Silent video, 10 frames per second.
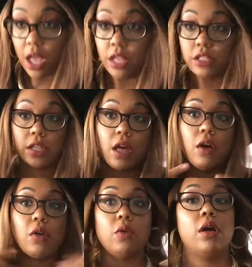
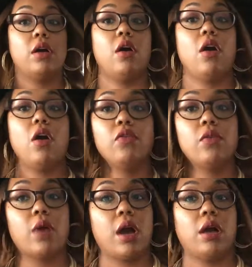So
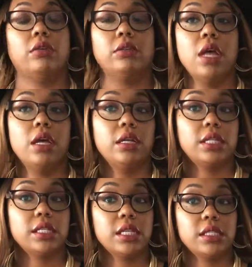overall,
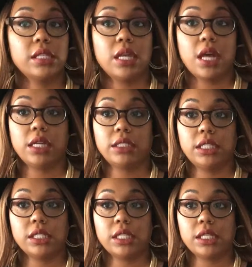this is
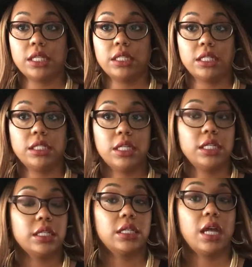a good
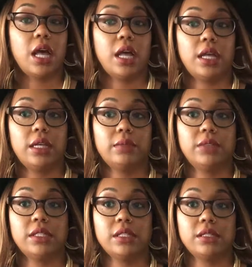look.
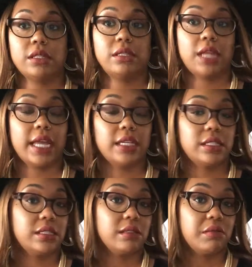This is a
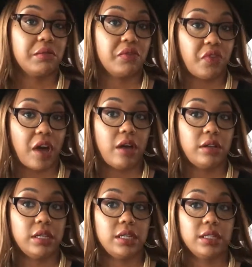nice
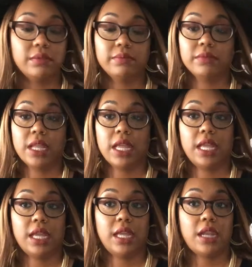fall look,
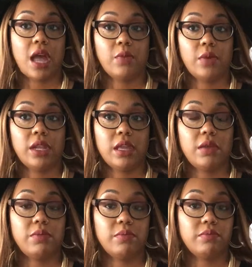and I'm
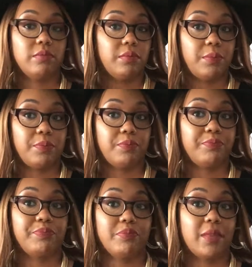really
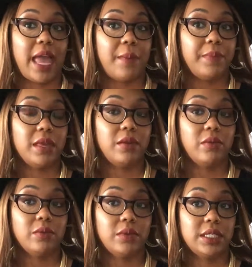happy
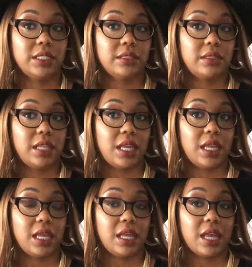with
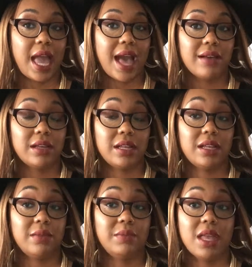the
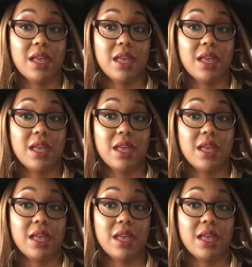outcome.